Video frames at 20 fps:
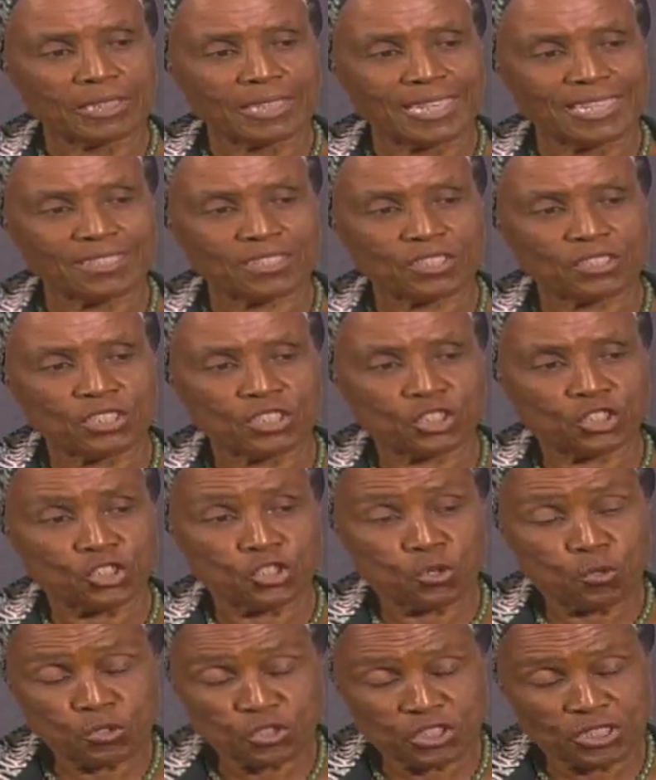it's
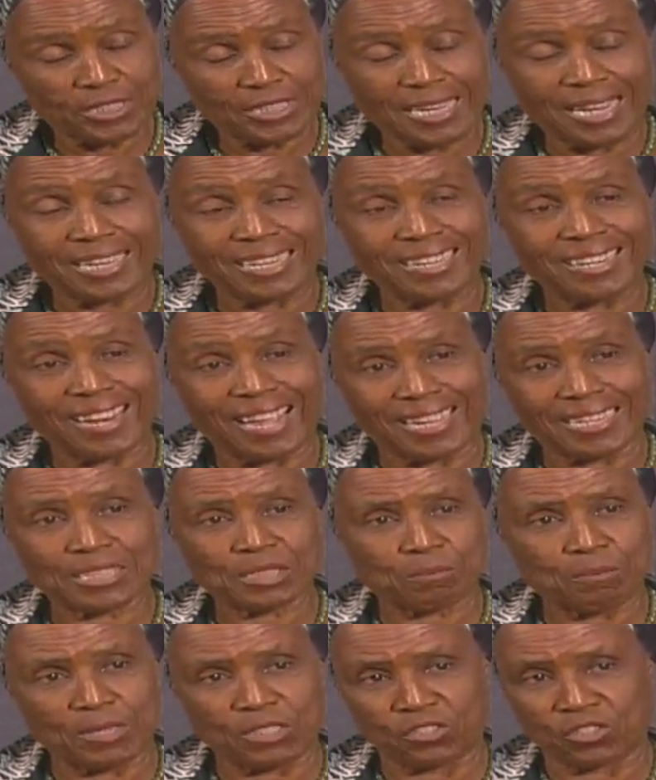usually a
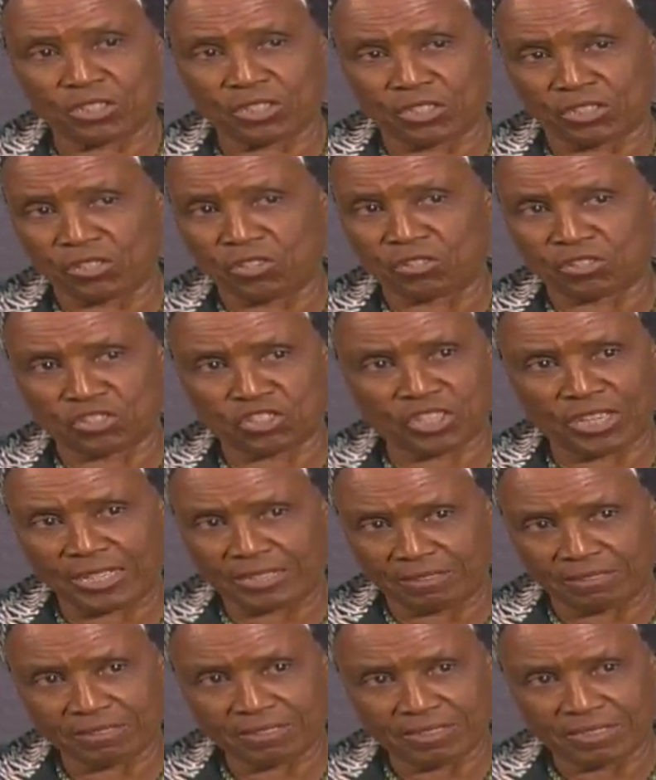last measure in a young
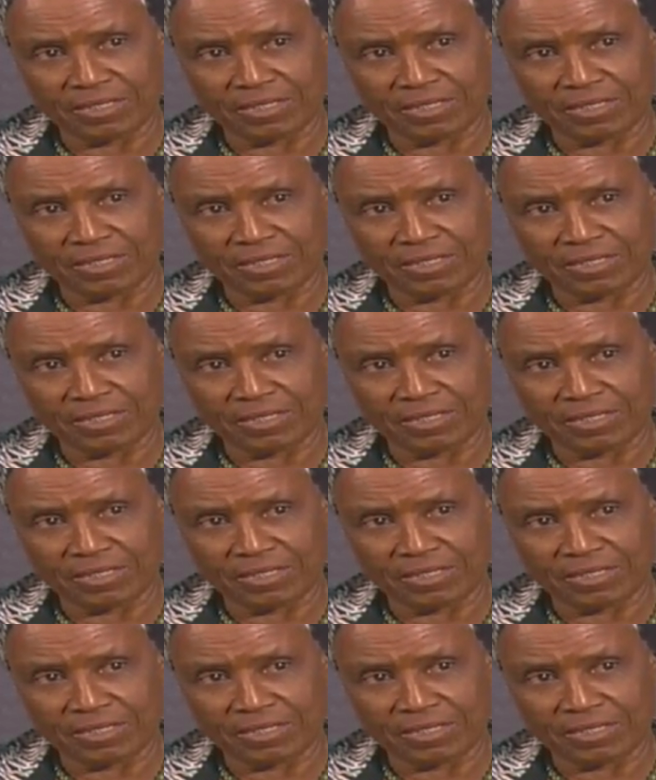child